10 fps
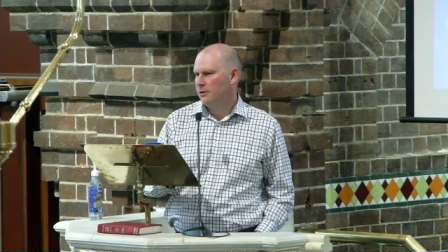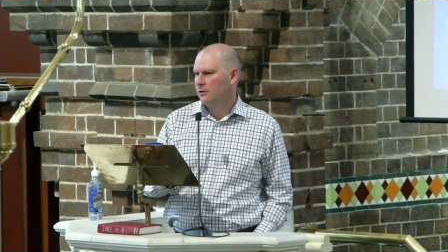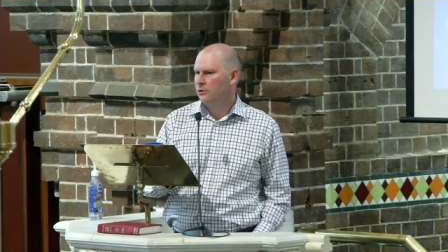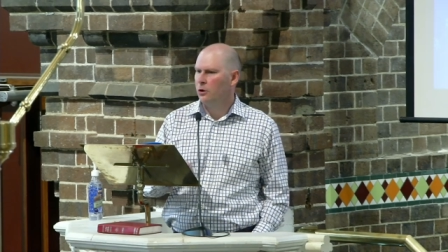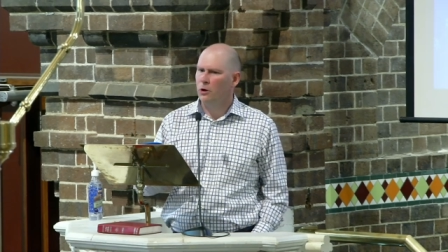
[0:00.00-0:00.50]

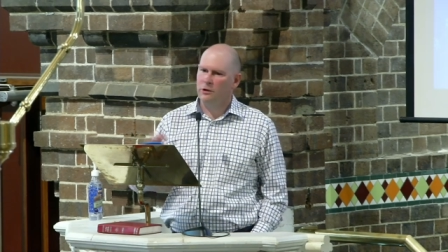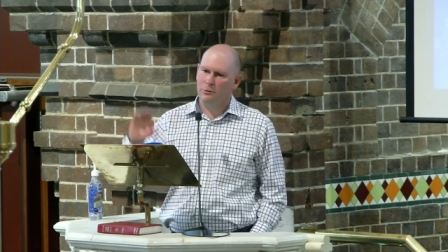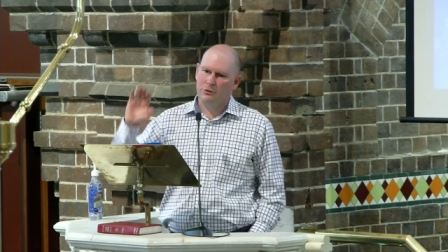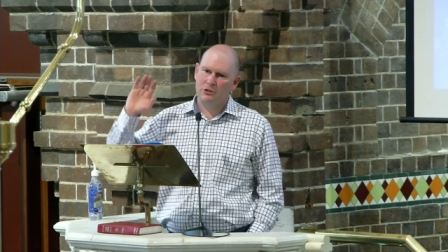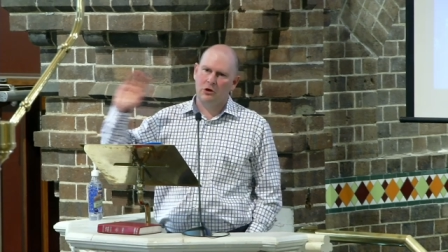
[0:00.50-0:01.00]
God who
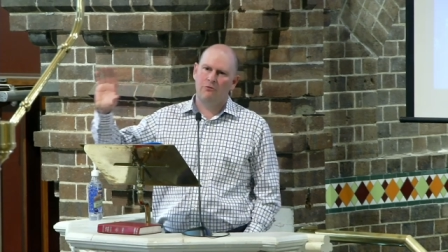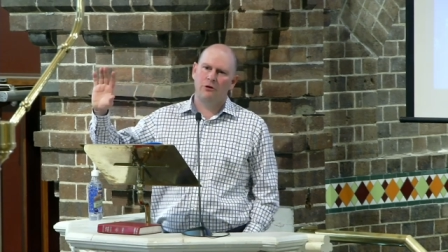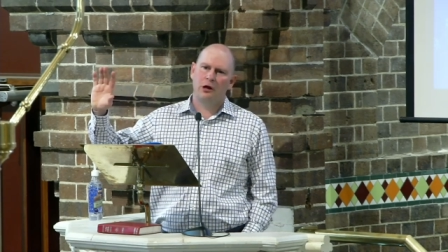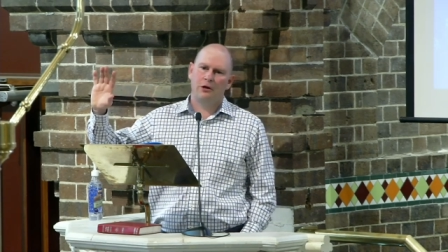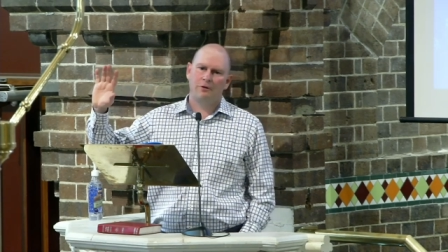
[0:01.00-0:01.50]
is sovereign
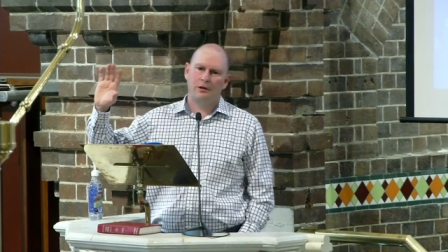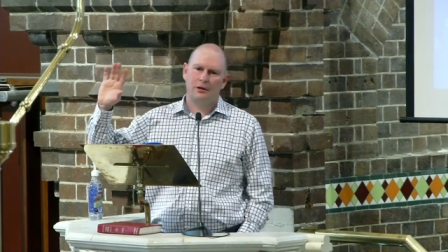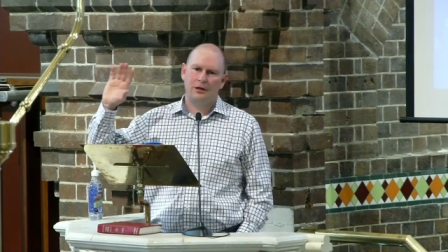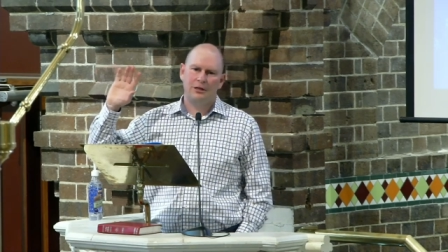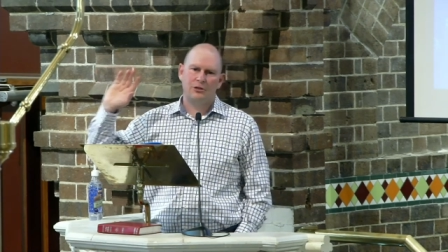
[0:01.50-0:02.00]
over the
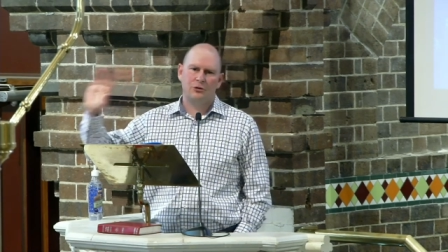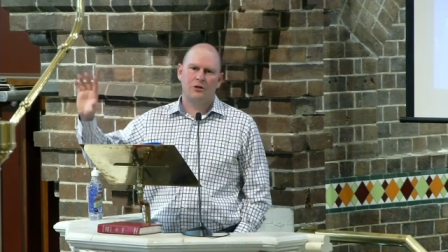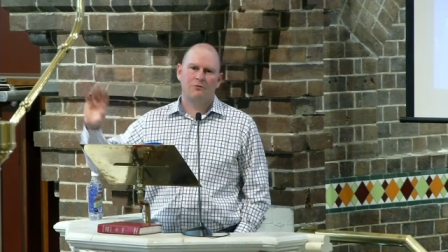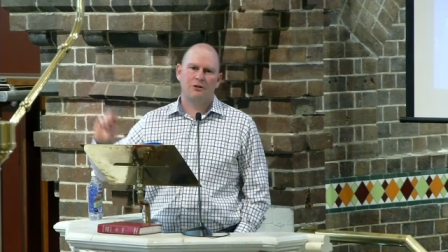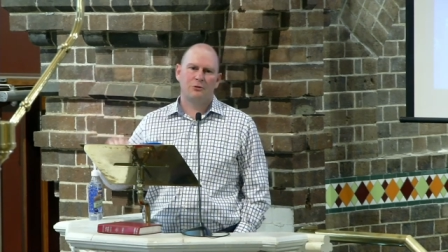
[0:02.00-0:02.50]
history
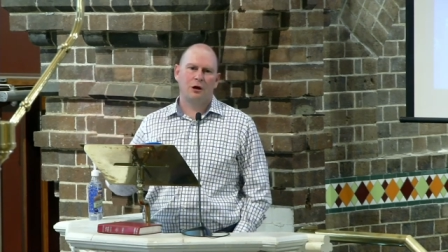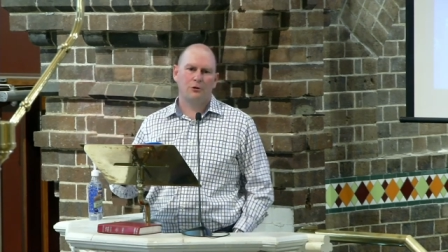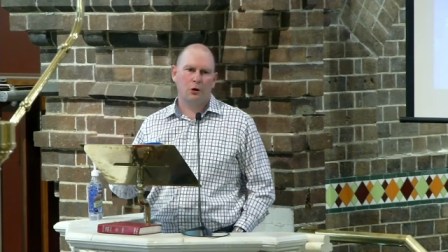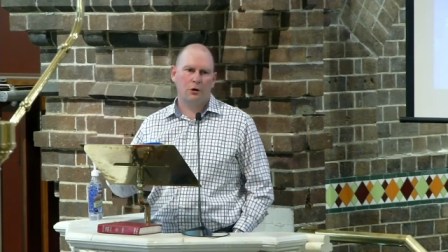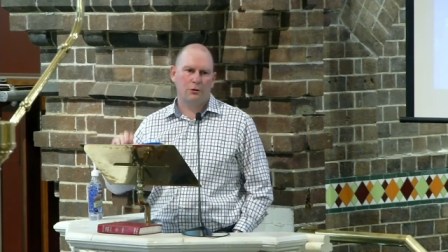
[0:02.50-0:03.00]
of Israel,
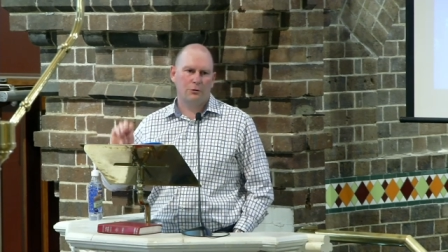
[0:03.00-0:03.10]
God who is